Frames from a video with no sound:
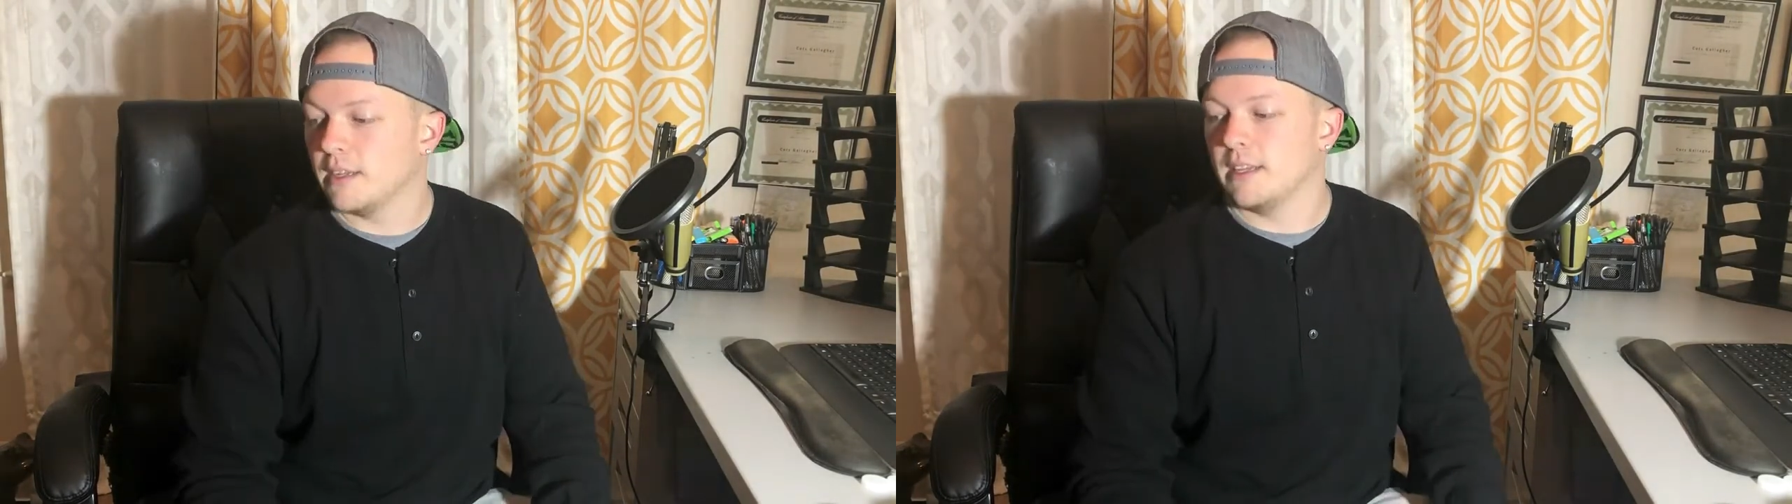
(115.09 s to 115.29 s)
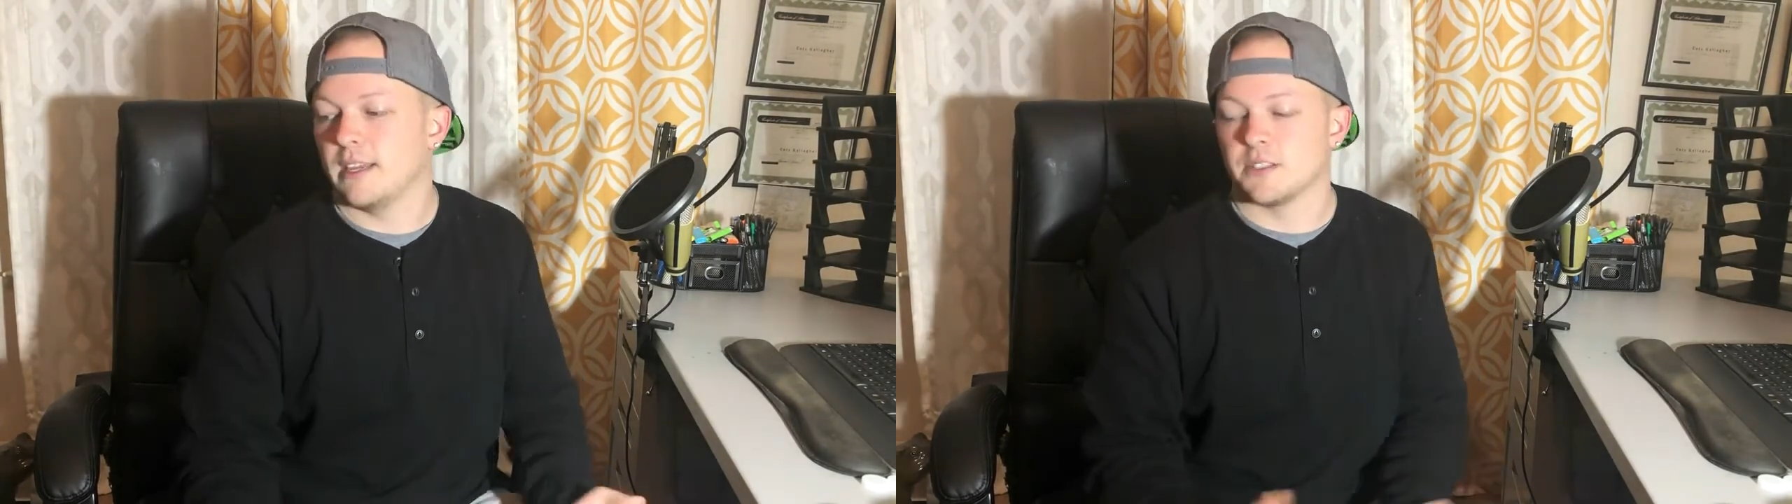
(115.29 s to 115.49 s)

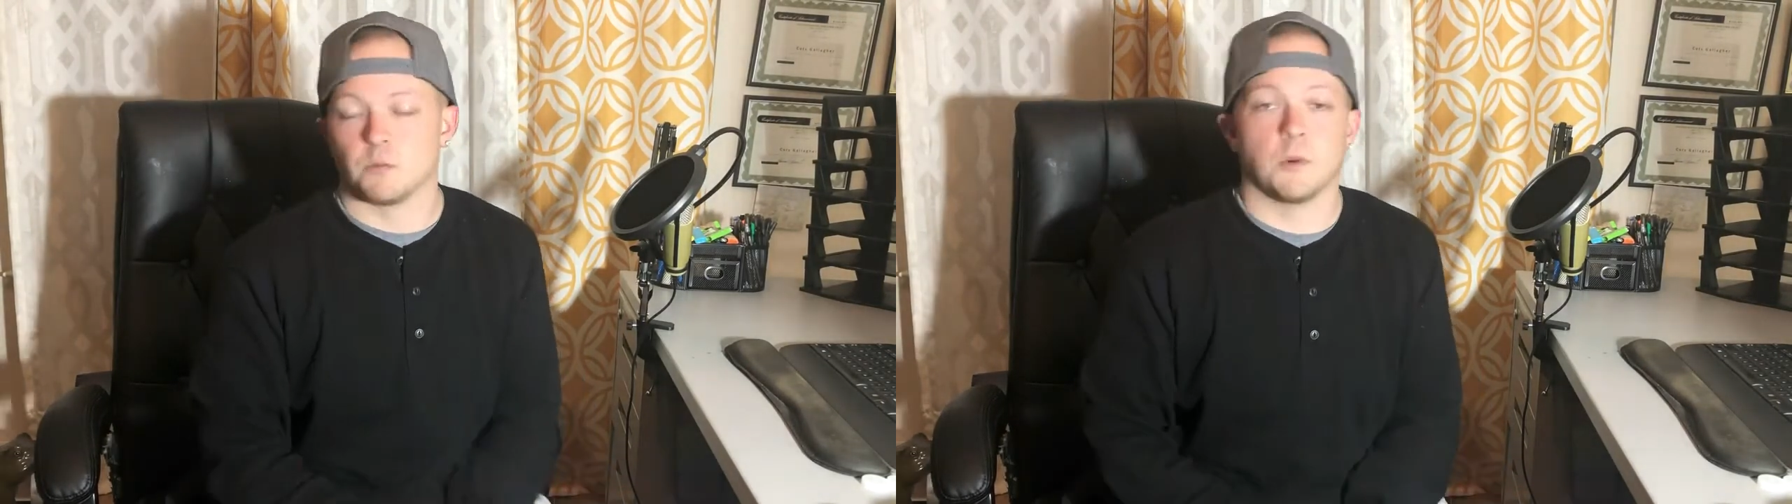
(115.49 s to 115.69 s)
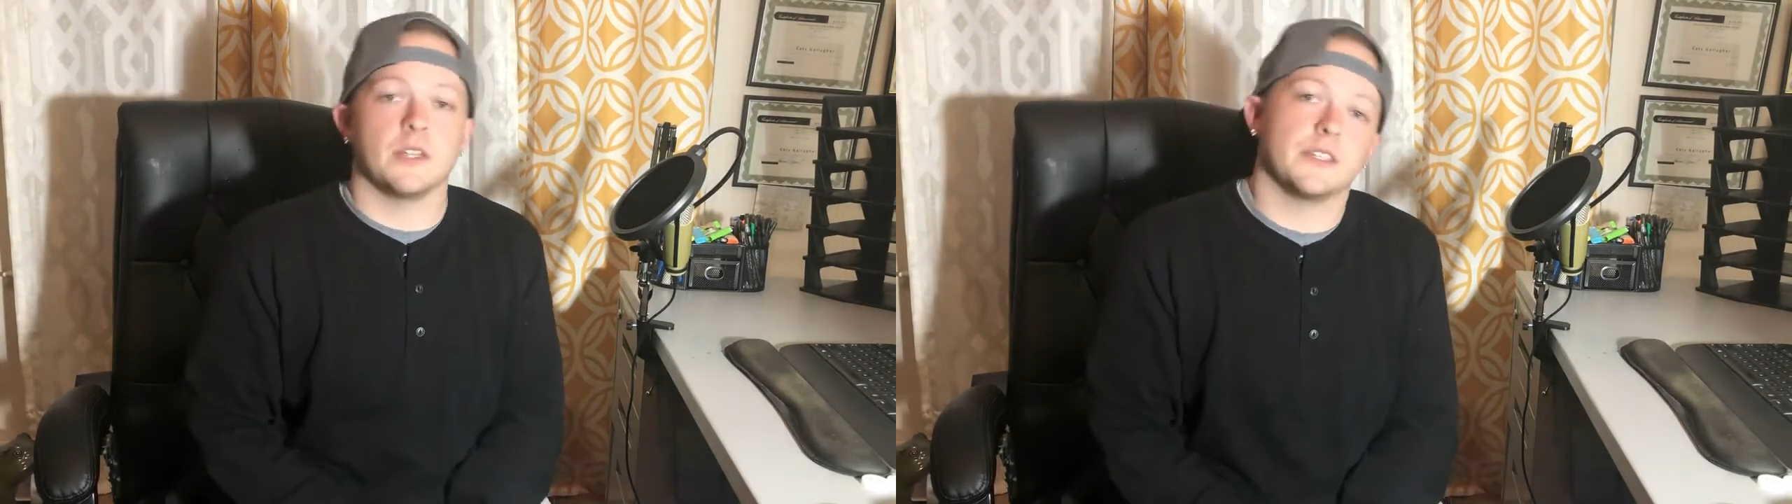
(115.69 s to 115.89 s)
He has
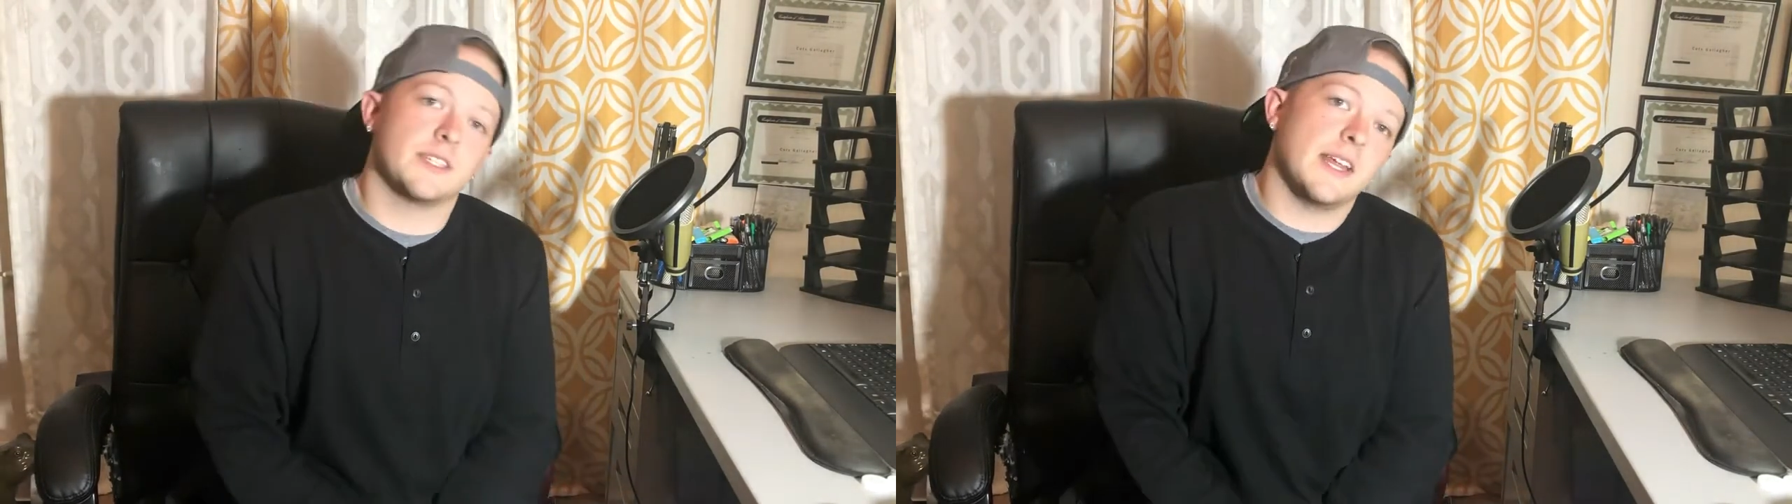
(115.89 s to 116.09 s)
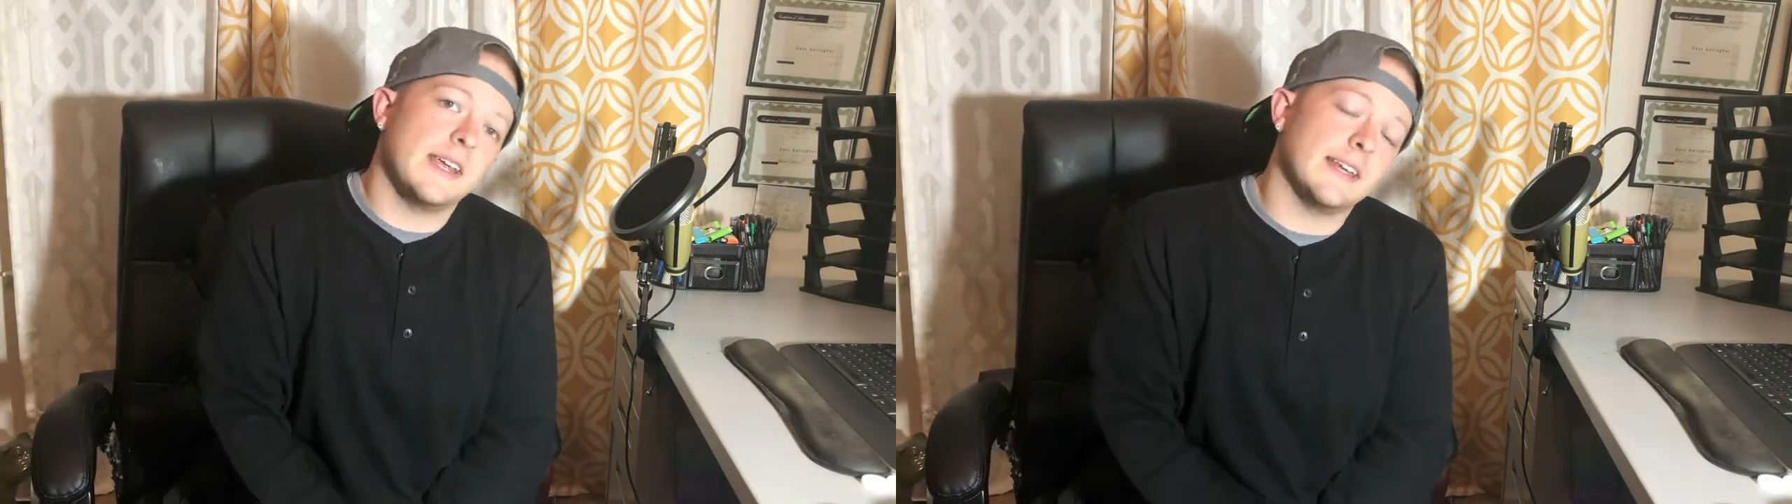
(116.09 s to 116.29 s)
a real
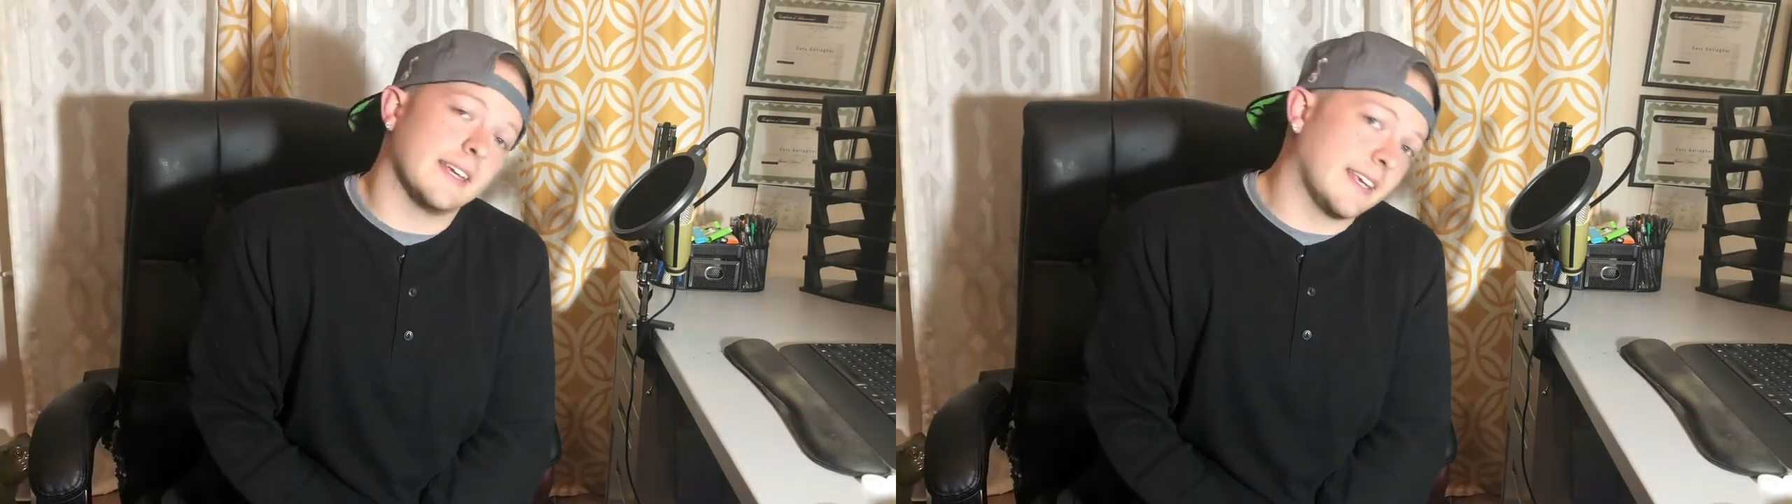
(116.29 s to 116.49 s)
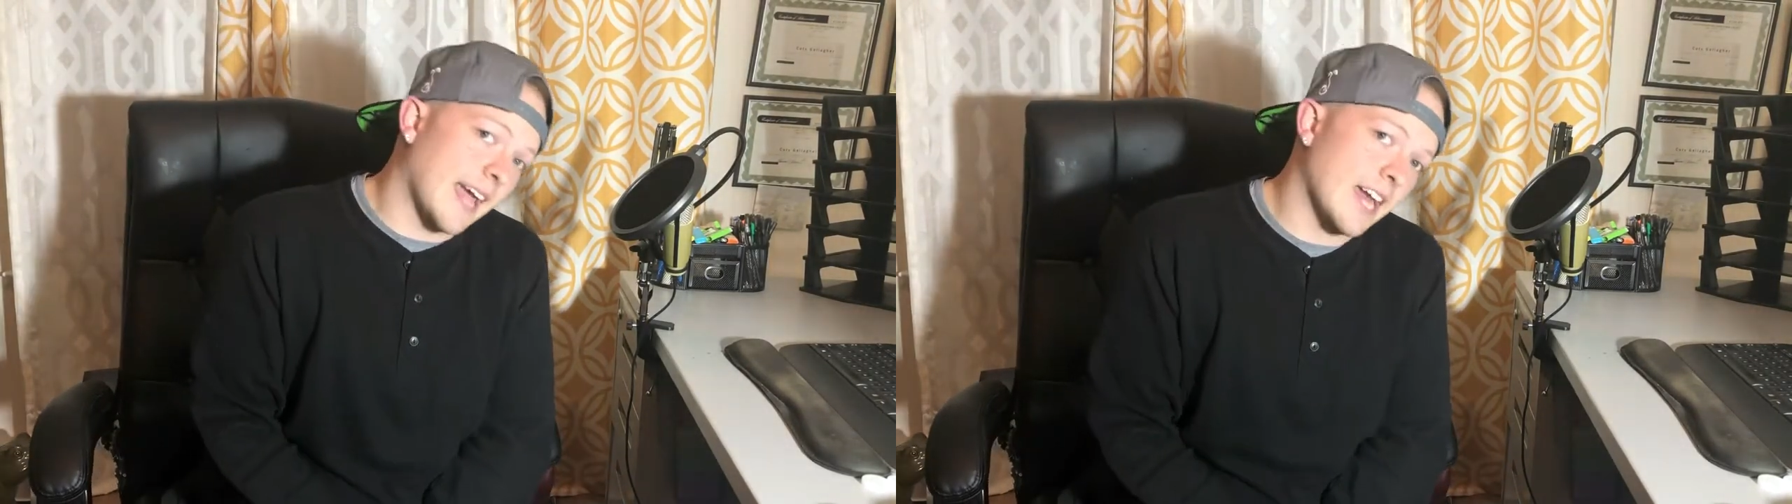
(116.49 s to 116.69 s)
estate
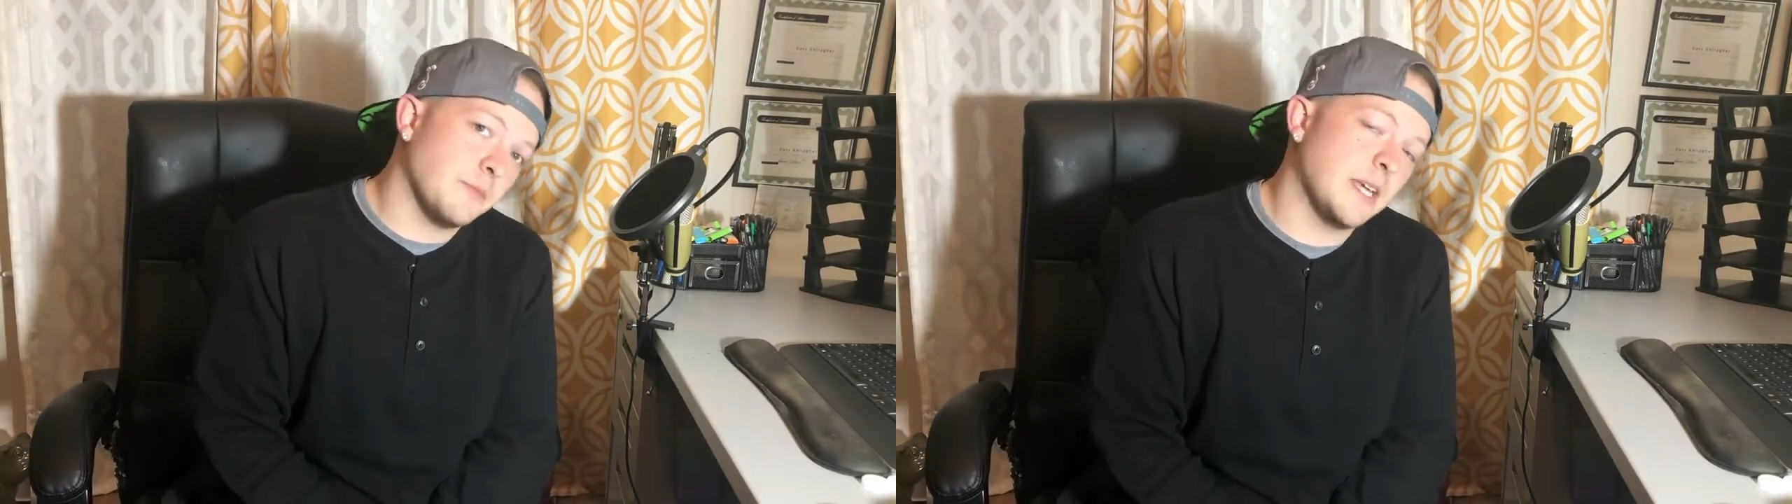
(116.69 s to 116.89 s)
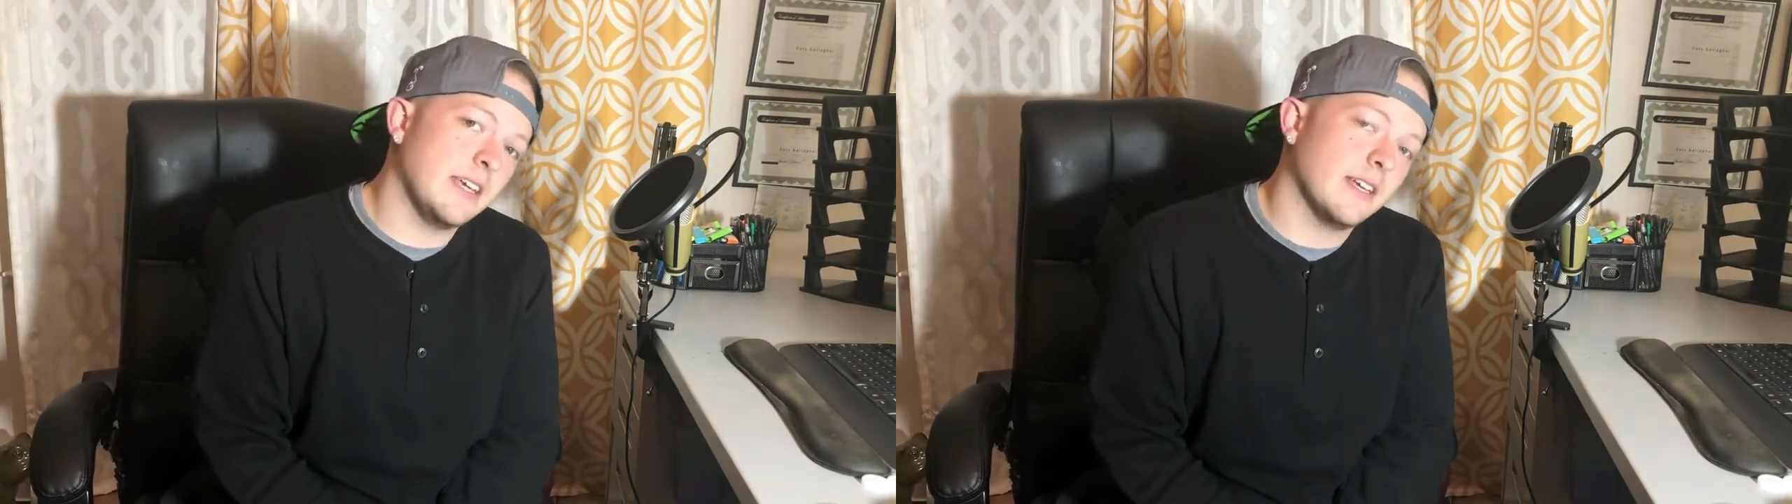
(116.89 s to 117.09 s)

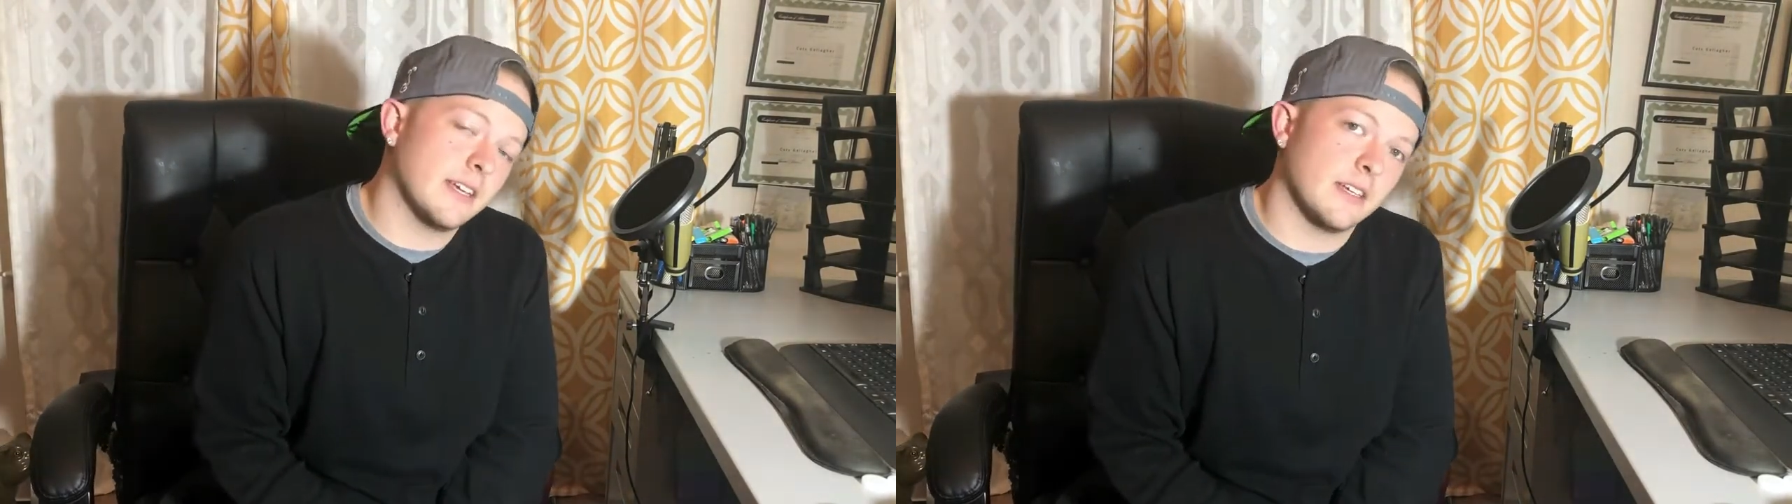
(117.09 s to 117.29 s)
academy,